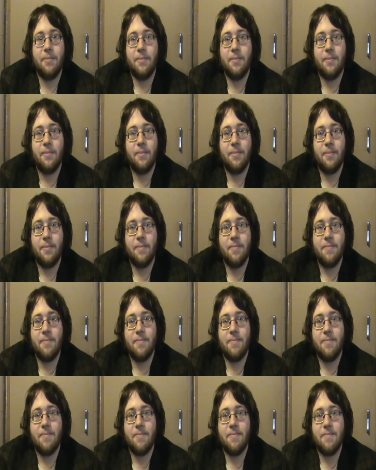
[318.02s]

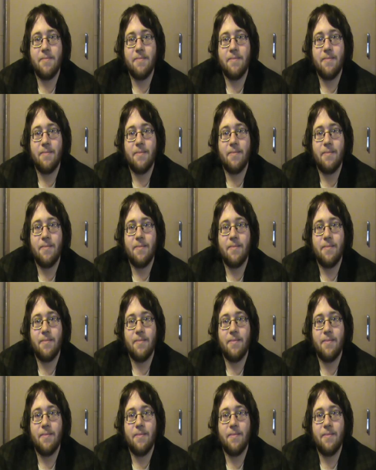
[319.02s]

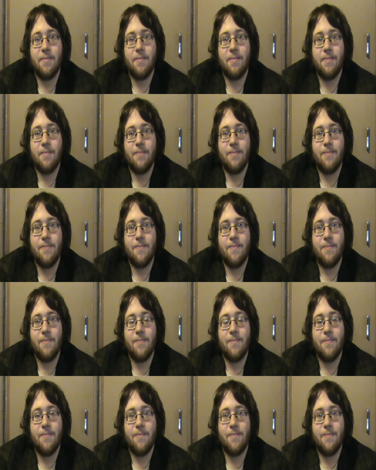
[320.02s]

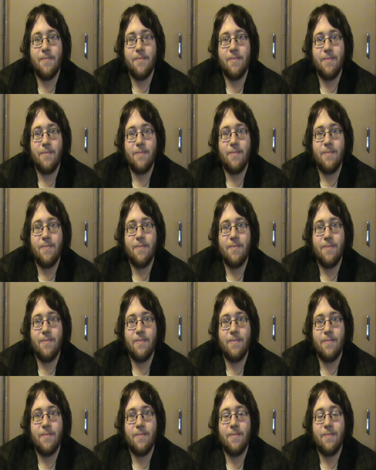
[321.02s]

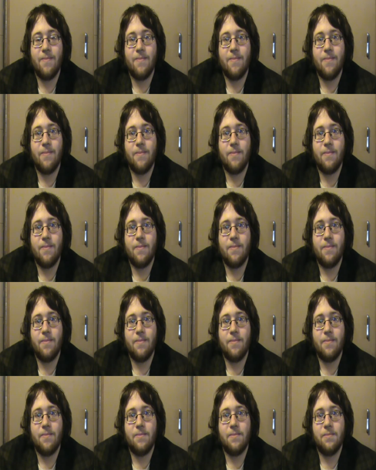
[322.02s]

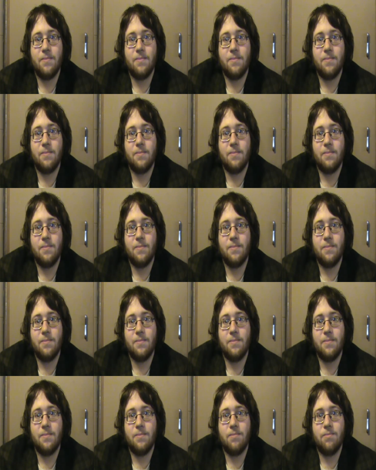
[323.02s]

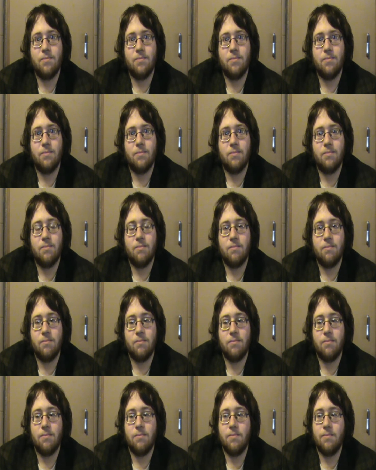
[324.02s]

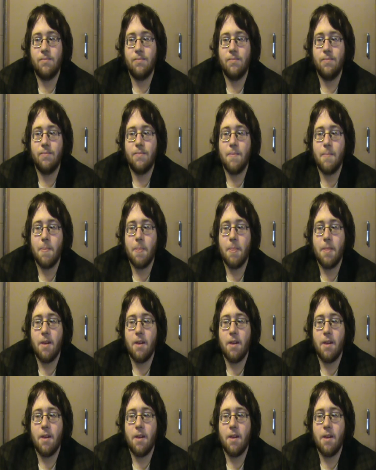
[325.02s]
[no speech]